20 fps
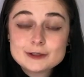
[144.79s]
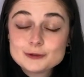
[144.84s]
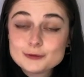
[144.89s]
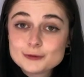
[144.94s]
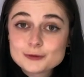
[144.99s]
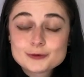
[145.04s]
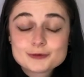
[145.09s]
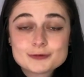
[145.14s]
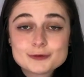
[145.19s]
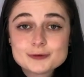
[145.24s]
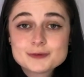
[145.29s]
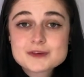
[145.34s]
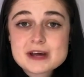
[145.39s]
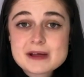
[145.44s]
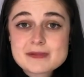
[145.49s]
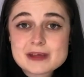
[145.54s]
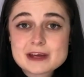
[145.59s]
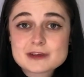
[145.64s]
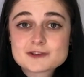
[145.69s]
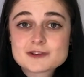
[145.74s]
you could fall
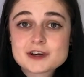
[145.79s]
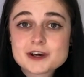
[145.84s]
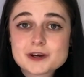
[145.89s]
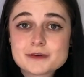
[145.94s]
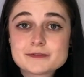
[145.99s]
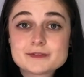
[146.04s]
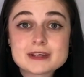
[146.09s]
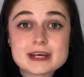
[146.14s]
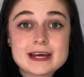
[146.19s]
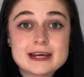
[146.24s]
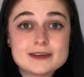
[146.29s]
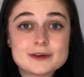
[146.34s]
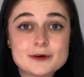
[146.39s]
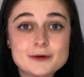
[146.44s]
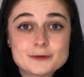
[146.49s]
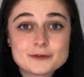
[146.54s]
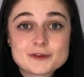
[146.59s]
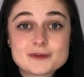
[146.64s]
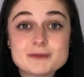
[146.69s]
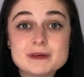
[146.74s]
down that shaft and
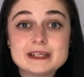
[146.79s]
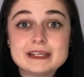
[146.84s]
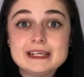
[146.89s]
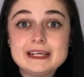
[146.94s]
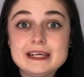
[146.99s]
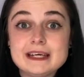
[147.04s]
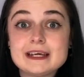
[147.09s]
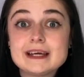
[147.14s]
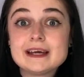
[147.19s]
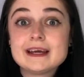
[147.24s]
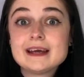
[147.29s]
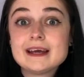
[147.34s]
ultimately